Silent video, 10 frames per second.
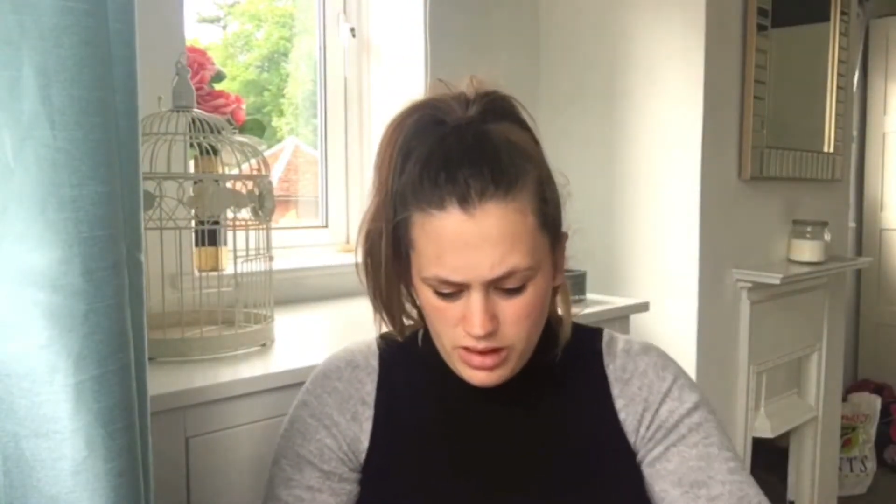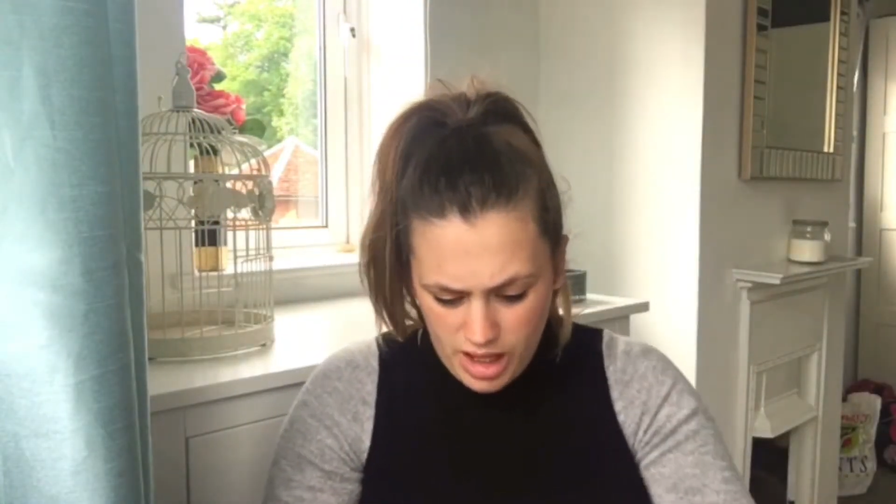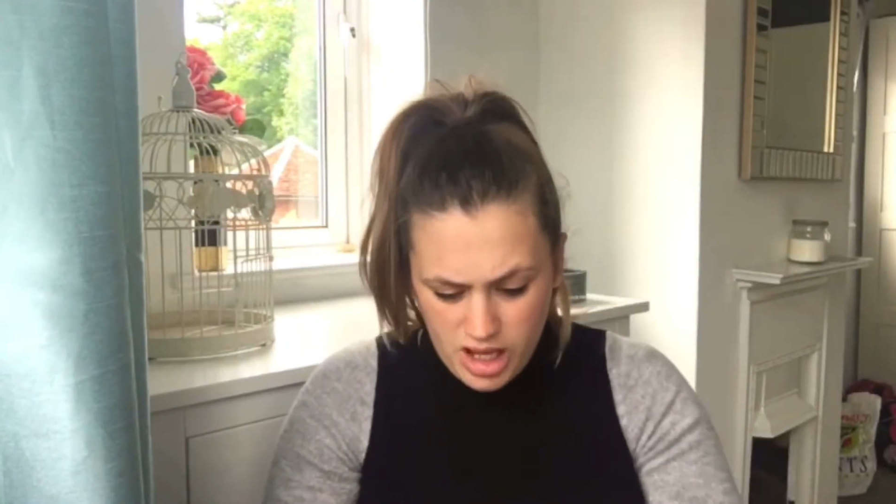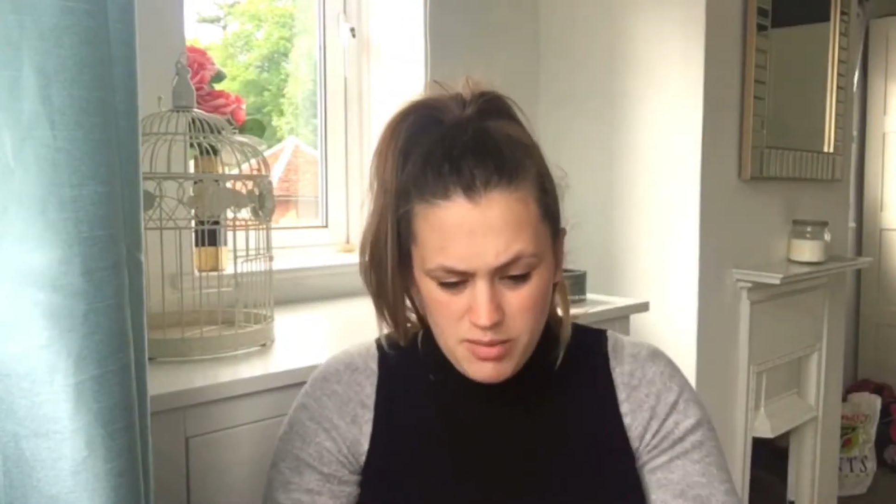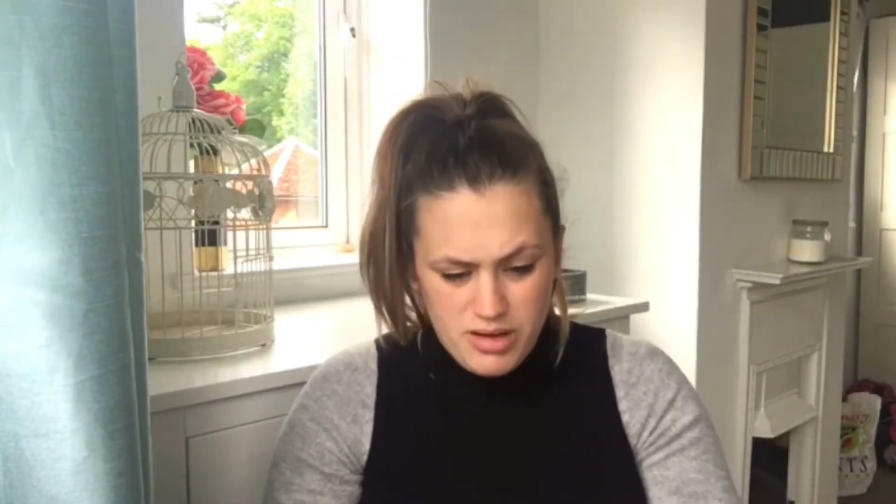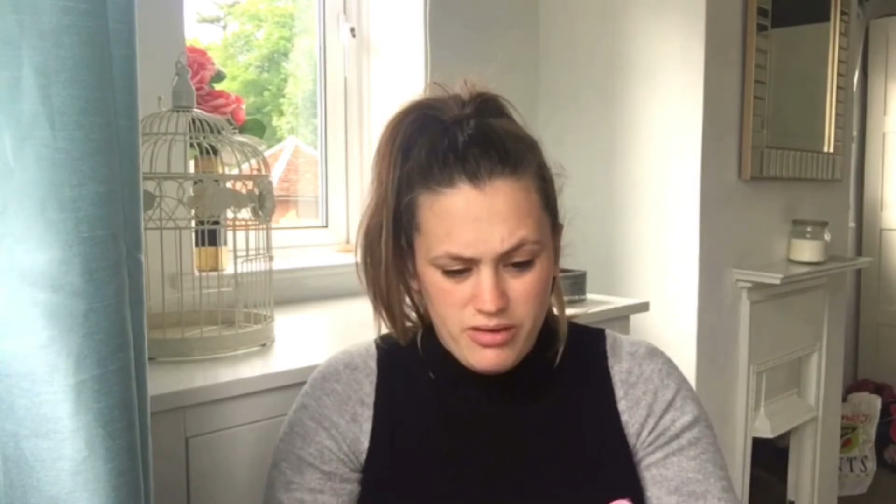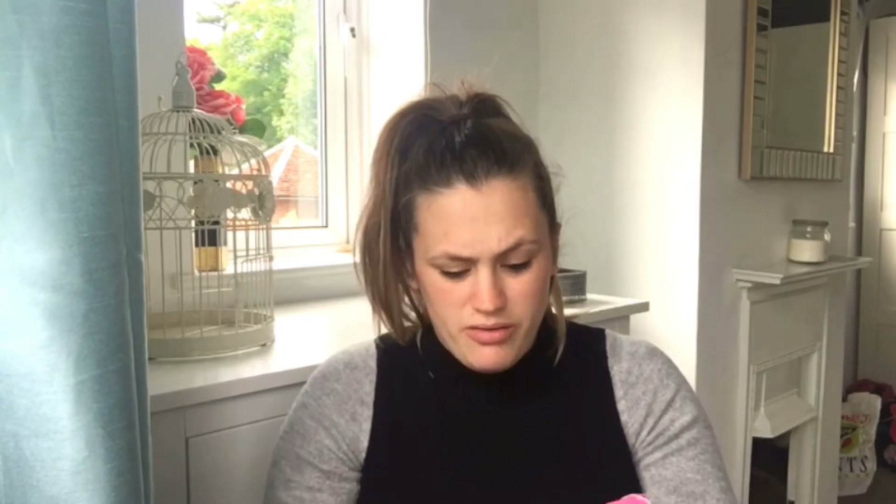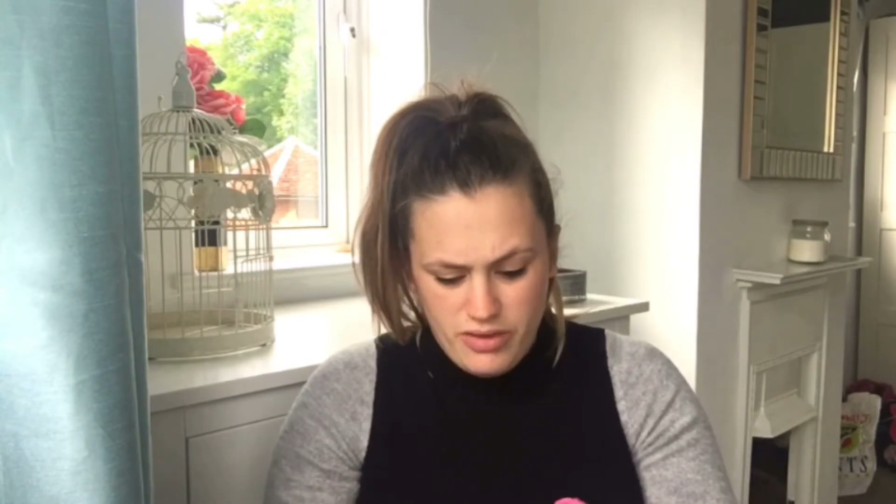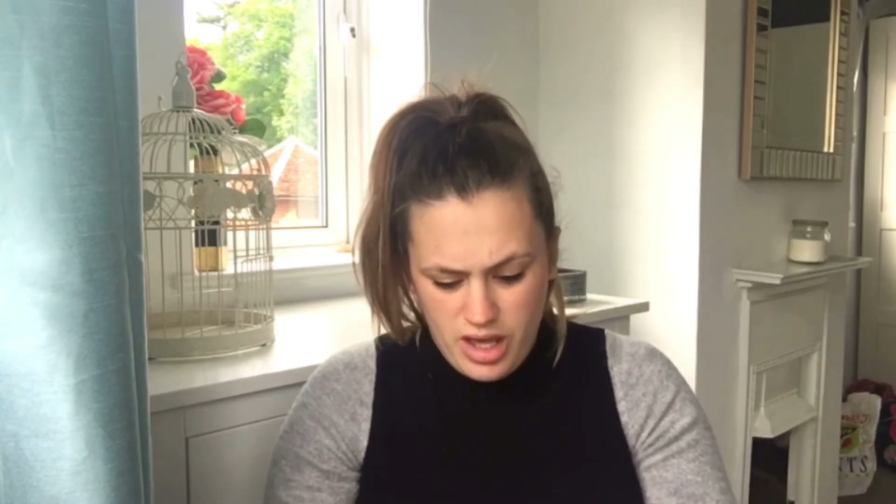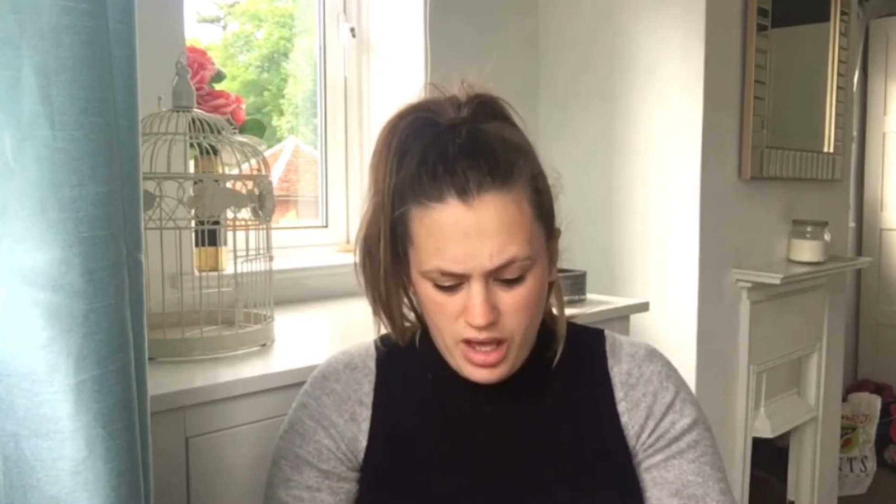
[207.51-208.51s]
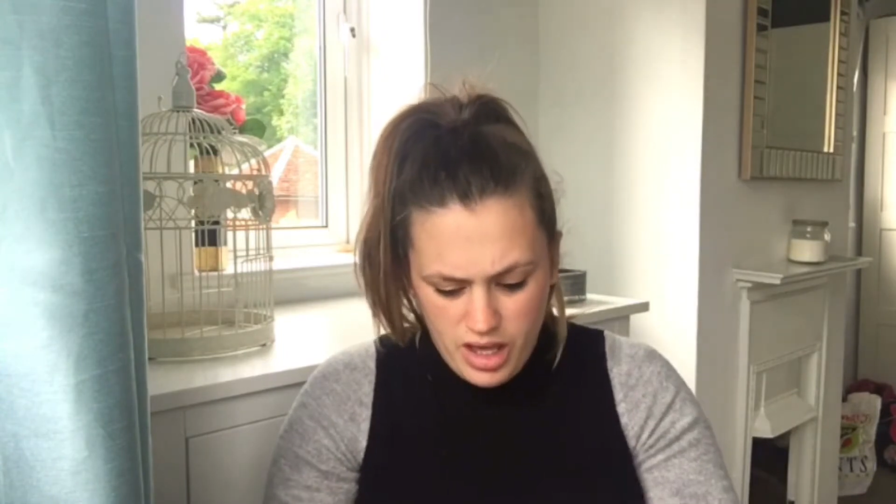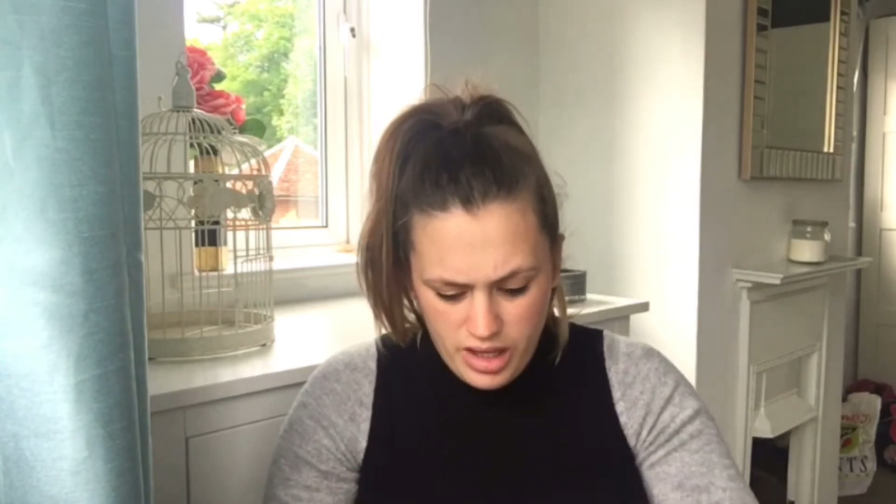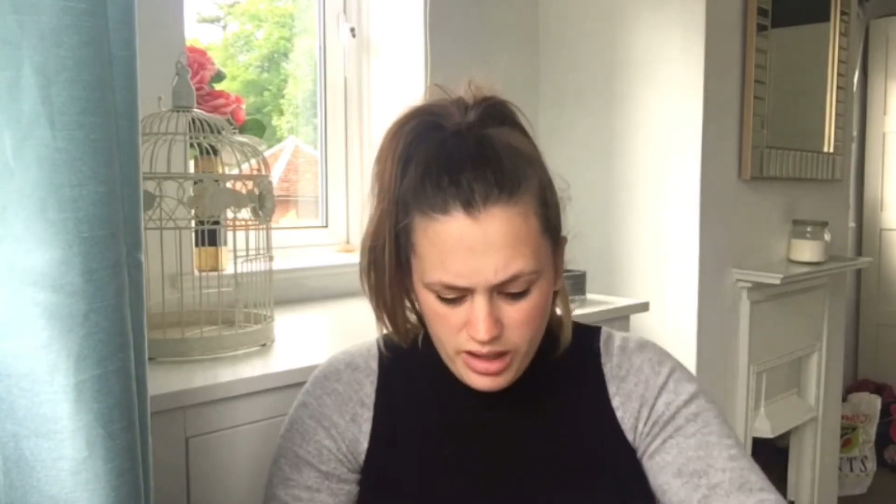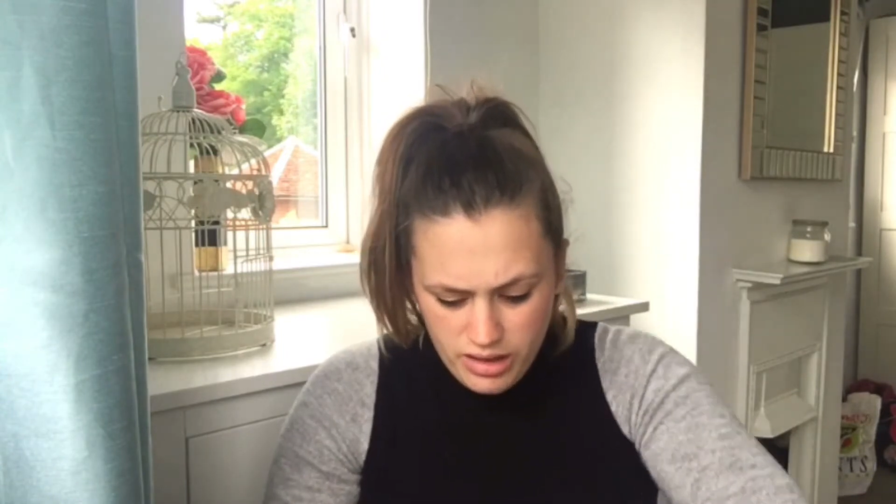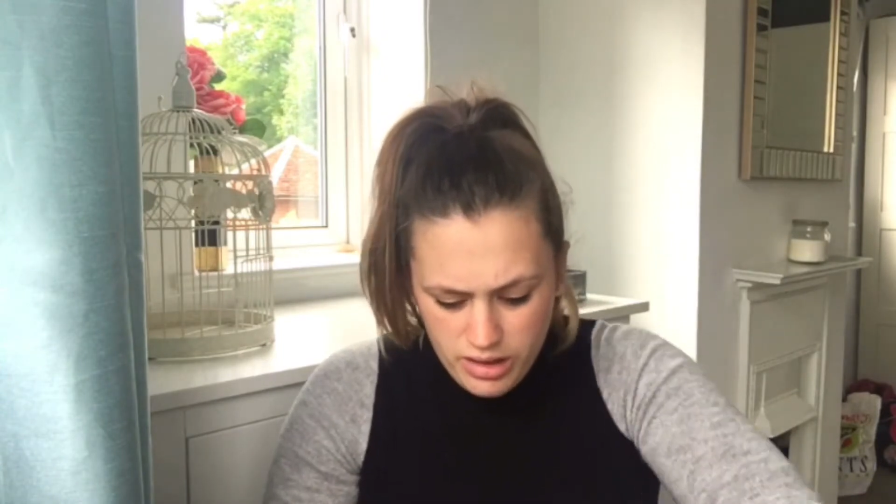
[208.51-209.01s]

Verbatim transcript: a couple of uh,